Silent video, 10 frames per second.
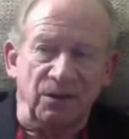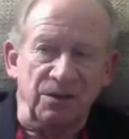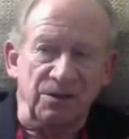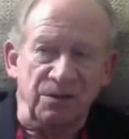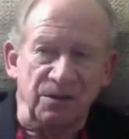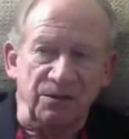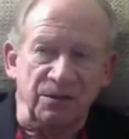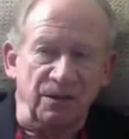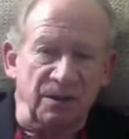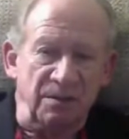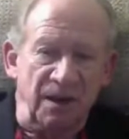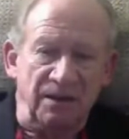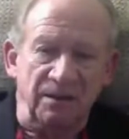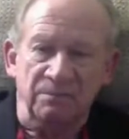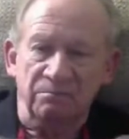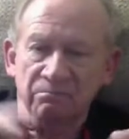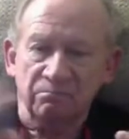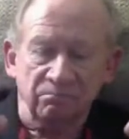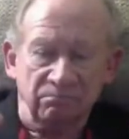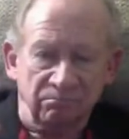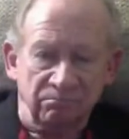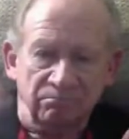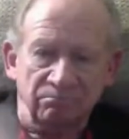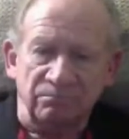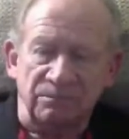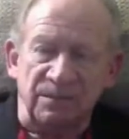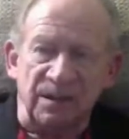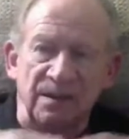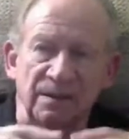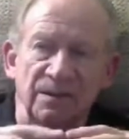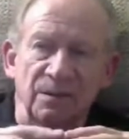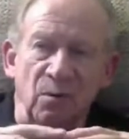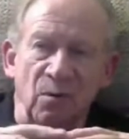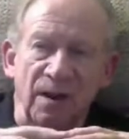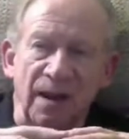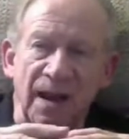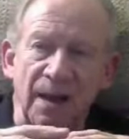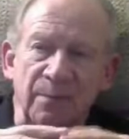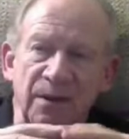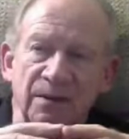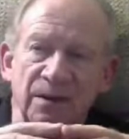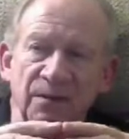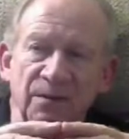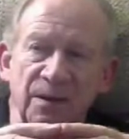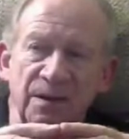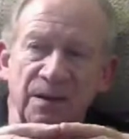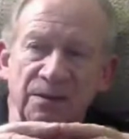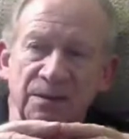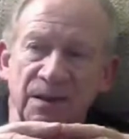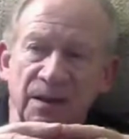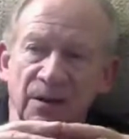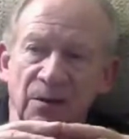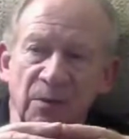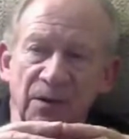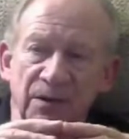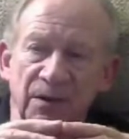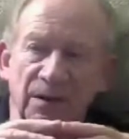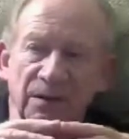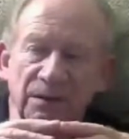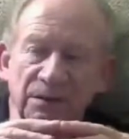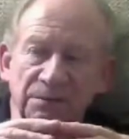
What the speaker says: consistently make the boy happy enough that he doesn't care about the other.